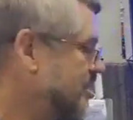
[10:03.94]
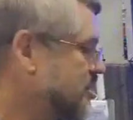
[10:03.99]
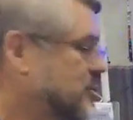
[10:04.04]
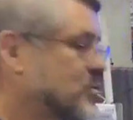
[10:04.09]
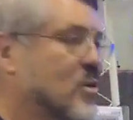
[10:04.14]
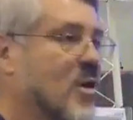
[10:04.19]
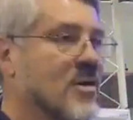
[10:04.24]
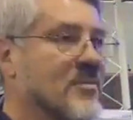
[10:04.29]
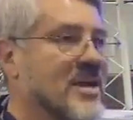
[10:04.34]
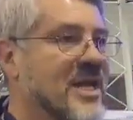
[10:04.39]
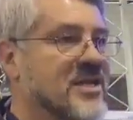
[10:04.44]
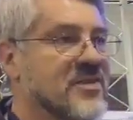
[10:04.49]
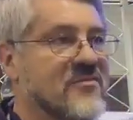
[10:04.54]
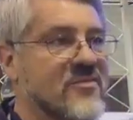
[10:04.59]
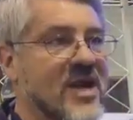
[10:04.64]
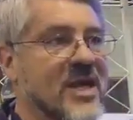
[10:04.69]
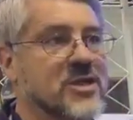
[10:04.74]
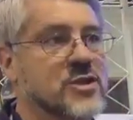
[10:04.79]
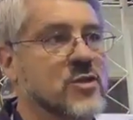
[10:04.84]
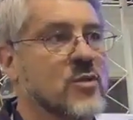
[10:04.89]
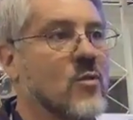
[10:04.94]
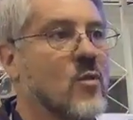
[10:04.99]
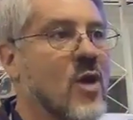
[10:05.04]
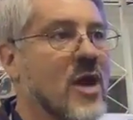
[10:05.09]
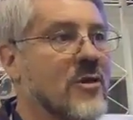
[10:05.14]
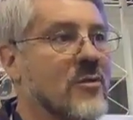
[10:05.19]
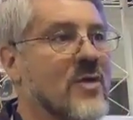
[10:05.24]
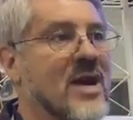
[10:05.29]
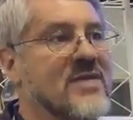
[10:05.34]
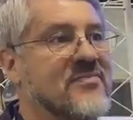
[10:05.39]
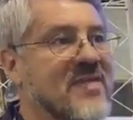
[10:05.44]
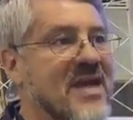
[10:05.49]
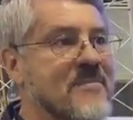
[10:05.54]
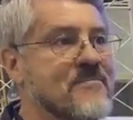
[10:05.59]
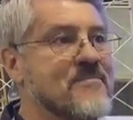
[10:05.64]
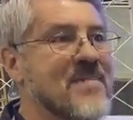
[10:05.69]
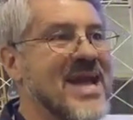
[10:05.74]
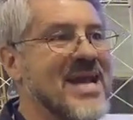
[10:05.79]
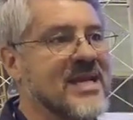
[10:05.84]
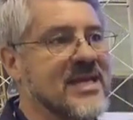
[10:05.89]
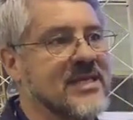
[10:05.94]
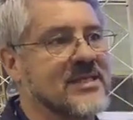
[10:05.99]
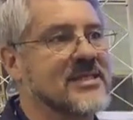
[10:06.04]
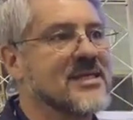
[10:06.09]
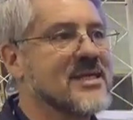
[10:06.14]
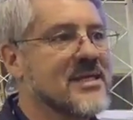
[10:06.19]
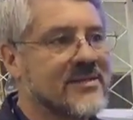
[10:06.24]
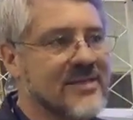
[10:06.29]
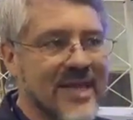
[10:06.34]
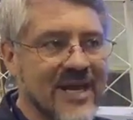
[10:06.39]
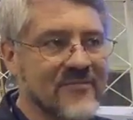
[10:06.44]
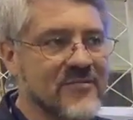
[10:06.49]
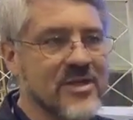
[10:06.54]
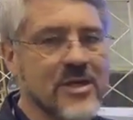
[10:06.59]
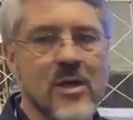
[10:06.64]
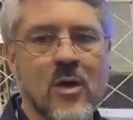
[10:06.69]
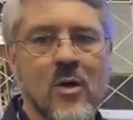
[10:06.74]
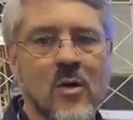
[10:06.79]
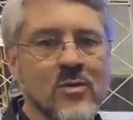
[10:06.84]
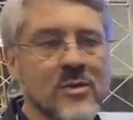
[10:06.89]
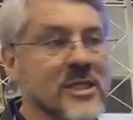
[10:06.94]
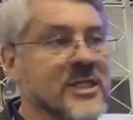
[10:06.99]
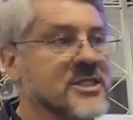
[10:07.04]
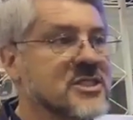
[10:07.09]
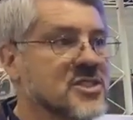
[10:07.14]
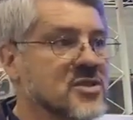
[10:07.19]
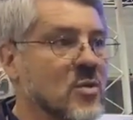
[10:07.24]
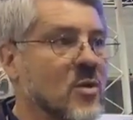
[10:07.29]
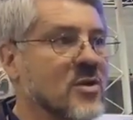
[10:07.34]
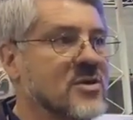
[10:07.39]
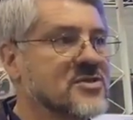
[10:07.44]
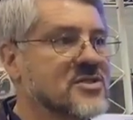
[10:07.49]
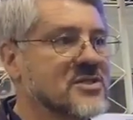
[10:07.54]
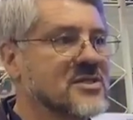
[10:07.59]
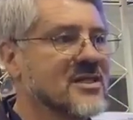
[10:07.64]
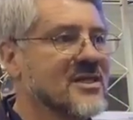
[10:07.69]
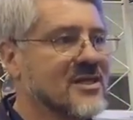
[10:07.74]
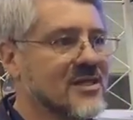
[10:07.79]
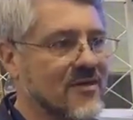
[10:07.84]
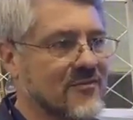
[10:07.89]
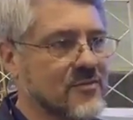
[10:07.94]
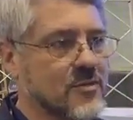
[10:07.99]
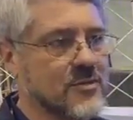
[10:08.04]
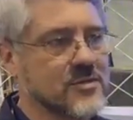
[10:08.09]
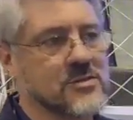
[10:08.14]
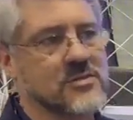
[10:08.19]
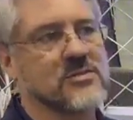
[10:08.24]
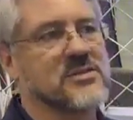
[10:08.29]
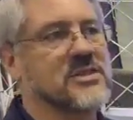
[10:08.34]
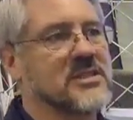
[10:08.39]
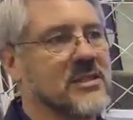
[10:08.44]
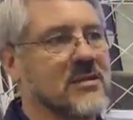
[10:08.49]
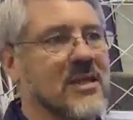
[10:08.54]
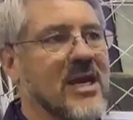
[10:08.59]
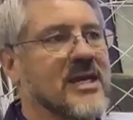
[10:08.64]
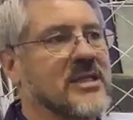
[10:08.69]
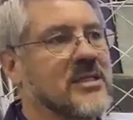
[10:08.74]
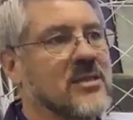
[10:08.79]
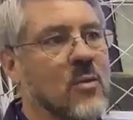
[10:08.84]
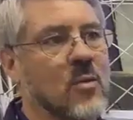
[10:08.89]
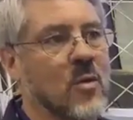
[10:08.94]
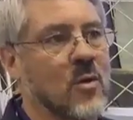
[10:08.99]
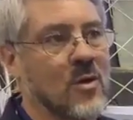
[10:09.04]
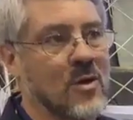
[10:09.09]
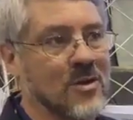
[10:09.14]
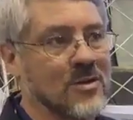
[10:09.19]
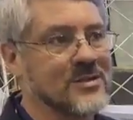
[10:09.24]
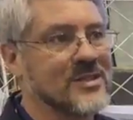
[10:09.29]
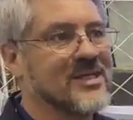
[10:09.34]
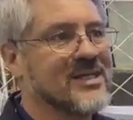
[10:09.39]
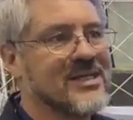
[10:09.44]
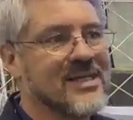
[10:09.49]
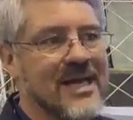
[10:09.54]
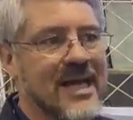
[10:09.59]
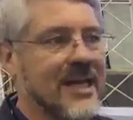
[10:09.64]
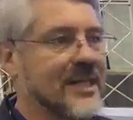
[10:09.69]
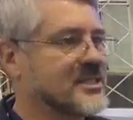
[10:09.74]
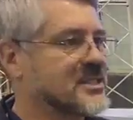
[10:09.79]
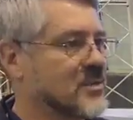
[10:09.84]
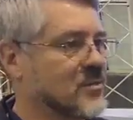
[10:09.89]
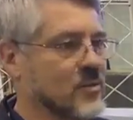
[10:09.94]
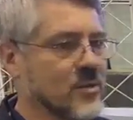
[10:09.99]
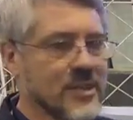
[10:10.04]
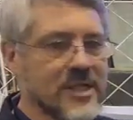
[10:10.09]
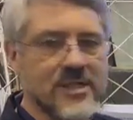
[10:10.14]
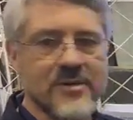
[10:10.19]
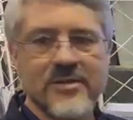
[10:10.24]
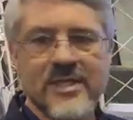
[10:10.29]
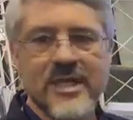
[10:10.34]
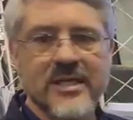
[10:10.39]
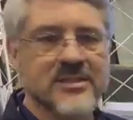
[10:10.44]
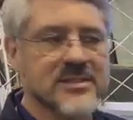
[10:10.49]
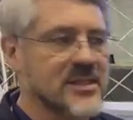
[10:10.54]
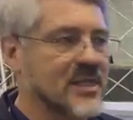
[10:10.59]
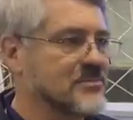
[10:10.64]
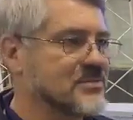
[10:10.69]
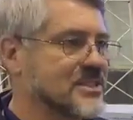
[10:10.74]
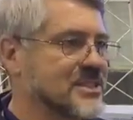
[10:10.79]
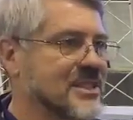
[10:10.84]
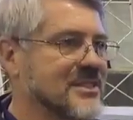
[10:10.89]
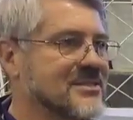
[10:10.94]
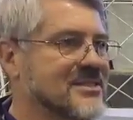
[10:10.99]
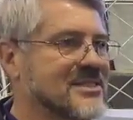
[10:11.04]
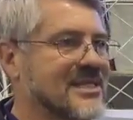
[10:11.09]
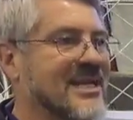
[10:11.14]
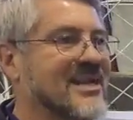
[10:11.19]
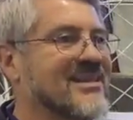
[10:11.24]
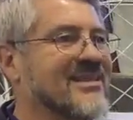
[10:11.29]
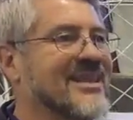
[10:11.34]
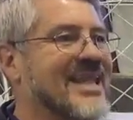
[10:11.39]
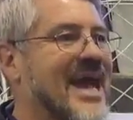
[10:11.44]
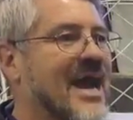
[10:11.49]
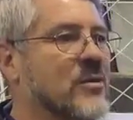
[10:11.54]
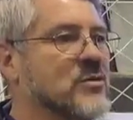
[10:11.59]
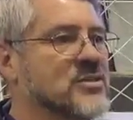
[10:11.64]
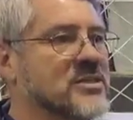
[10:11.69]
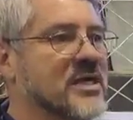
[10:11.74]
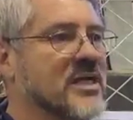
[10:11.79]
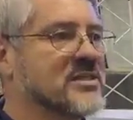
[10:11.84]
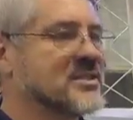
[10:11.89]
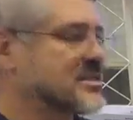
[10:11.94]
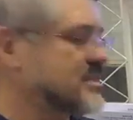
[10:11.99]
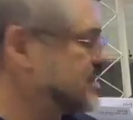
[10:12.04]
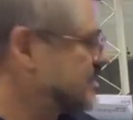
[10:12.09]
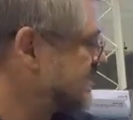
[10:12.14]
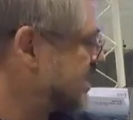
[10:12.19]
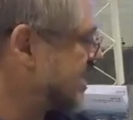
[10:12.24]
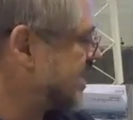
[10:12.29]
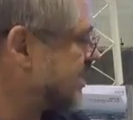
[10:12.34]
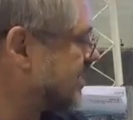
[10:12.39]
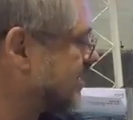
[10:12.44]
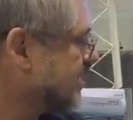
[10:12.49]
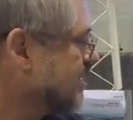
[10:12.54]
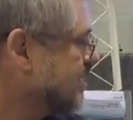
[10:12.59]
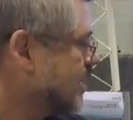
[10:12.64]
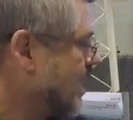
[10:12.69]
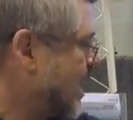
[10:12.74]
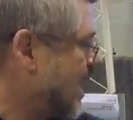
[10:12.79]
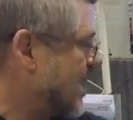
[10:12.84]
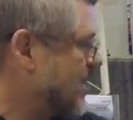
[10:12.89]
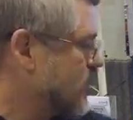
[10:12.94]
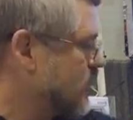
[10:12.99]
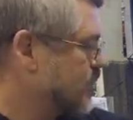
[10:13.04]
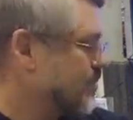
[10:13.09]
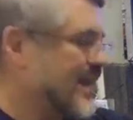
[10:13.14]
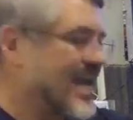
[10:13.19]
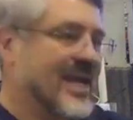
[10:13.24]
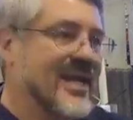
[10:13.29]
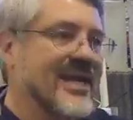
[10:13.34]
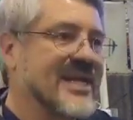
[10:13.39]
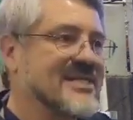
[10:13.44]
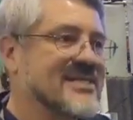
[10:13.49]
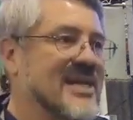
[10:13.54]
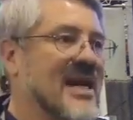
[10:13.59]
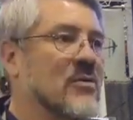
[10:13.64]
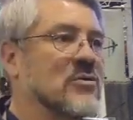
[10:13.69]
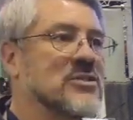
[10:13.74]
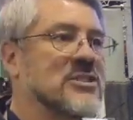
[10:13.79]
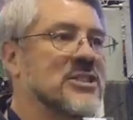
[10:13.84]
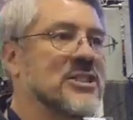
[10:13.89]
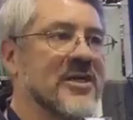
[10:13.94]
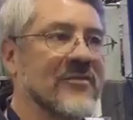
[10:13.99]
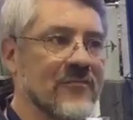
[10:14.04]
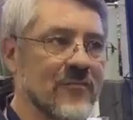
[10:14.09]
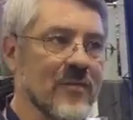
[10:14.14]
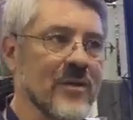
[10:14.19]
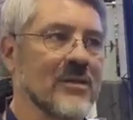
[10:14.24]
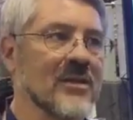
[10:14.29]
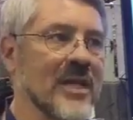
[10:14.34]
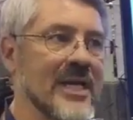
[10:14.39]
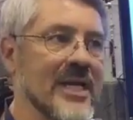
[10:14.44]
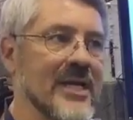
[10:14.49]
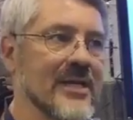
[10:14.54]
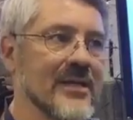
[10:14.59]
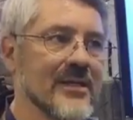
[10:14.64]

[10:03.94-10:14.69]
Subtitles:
to our manufacturer, Water Right. They make it. They have the only source of crystal zeolite in the world. And it's a really unique substance. It allows us to take iron and manganese out differently